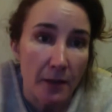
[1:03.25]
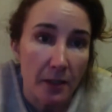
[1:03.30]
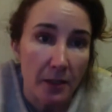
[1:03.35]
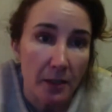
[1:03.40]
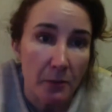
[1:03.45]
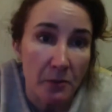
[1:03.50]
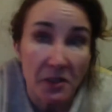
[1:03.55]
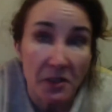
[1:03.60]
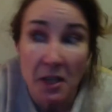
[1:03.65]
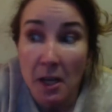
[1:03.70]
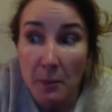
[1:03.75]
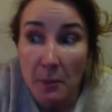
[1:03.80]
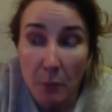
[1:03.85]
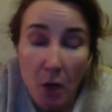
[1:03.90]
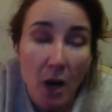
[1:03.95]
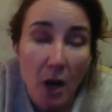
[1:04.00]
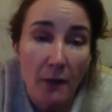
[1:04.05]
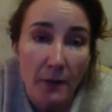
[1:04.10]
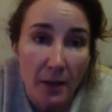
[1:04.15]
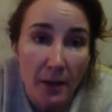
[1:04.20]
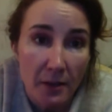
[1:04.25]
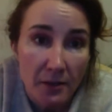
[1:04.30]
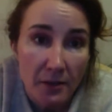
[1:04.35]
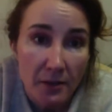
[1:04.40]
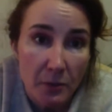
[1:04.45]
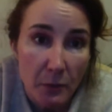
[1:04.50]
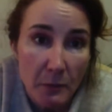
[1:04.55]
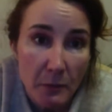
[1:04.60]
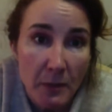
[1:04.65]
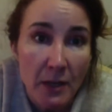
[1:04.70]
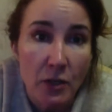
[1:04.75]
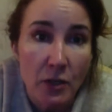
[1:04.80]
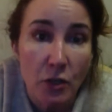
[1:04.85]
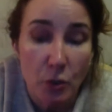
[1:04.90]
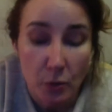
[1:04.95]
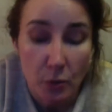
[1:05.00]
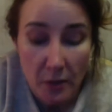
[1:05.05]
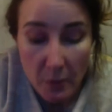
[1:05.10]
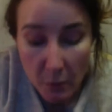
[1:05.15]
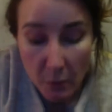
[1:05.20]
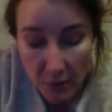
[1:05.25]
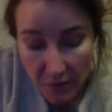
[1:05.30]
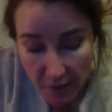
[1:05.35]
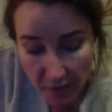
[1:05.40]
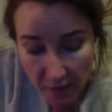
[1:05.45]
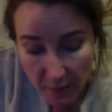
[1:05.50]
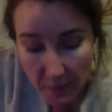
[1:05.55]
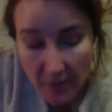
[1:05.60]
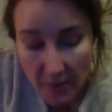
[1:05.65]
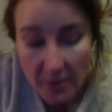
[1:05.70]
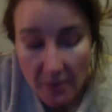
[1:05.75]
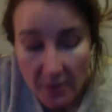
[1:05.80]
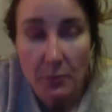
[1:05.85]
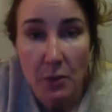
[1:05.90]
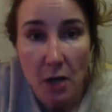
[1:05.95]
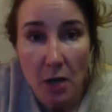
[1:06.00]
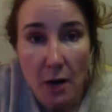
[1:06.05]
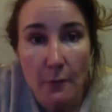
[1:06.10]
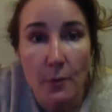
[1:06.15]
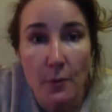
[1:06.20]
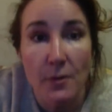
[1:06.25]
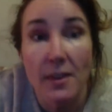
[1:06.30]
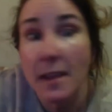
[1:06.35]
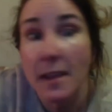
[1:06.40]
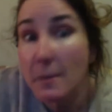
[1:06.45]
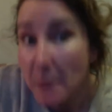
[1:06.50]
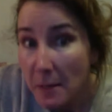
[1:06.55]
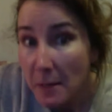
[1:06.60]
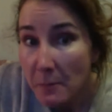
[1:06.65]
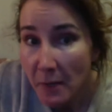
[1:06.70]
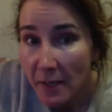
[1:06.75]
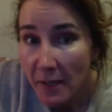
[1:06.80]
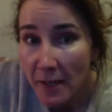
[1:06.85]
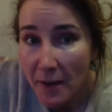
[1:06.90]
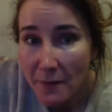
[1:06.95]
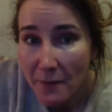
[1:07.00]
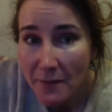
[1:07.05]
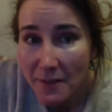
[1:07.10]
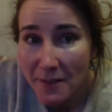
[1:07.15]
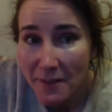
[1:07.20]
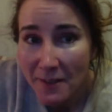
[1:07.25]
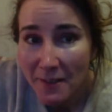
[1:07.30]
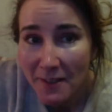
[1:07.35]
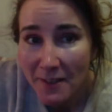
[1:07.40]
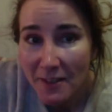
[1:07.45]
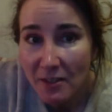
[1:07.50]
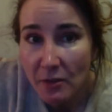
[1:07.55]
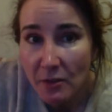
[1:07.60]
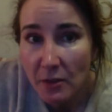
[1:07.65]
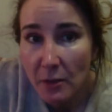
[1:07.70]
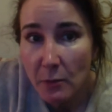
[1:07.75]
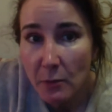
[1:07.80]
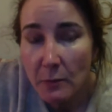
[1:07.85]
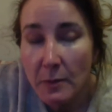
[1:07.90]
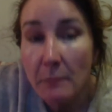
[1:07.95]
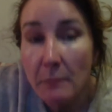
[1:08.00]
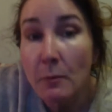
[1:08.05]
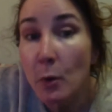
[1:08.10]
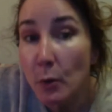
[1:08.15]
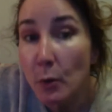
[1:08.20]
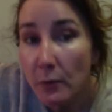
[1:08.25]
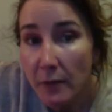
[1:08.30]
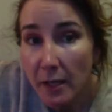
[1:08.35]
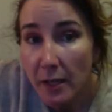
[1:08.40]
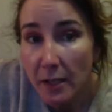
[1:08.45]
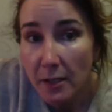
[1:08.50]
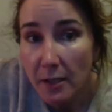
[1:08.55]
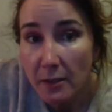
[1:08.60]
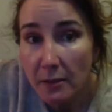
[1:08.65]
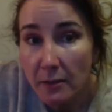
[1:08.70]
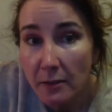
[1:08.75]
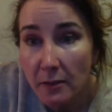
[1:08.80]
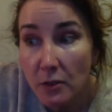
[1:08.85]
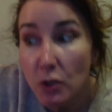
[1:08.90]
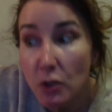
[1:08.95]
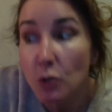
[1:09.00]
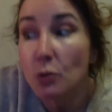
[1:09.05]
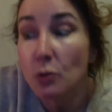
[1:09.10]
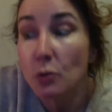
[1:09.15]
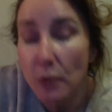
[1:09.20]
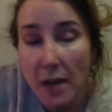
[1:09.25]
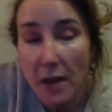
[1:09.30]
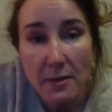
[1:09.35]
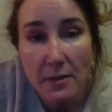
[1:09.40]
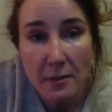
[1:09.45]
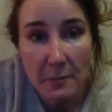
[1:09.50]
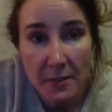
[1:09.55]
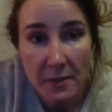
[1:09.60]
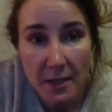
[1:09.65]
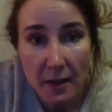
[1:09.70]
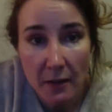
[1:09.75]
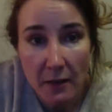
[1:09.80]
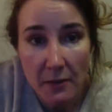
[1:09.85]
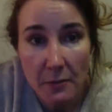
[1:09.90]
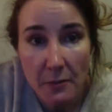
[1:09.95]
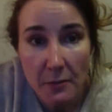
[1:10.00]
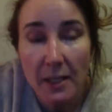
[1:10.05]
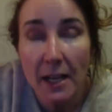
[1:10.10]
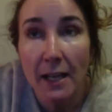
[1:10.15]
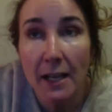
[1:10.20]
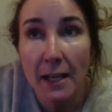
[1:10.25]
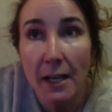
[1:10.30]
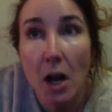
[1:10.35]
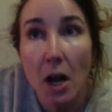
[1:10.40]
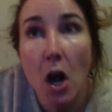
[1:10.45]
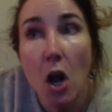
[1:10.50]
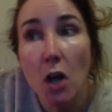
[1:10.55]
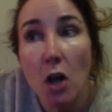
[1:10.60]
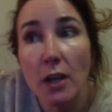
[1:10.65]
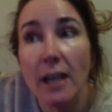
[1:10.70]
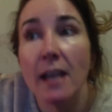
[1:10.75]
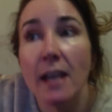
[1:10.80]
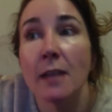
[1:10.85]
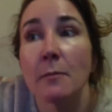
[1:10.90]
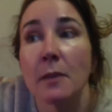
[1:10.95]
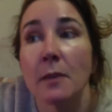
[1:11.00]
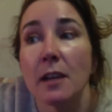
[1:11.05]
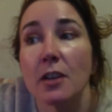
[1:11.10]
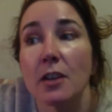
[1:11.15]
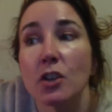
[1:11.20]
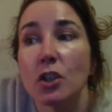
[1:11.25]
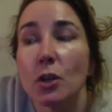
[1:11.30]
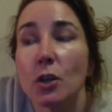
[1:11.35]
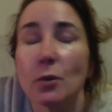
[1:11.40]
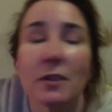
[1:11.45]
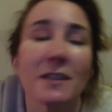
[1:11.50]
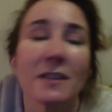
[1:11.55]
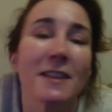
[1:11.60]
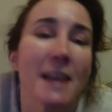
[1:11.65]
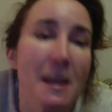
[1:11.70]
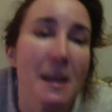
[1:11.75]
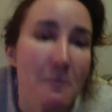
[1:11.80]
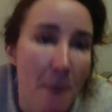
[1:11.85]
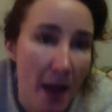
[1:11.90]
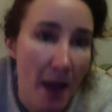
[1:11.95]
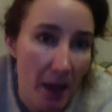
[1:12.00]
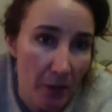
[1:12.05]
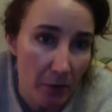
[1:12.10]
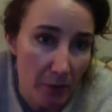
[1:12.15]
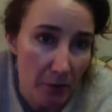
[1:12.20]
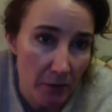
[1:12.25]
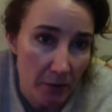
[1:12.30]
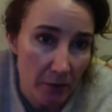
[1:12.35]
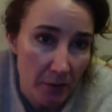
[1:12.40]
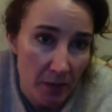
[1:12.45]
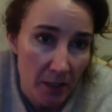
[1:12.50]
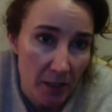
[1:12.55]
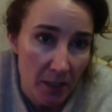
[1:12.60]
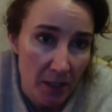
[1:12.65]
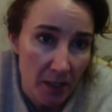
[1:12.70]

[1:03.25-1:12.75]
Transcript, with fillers: It was a nonprofit, so we made sure that once the expenses were covered, they made money off it. So they would be motivated to create themselves. But again, it all came, it showed that they mattered. Mm-hmm.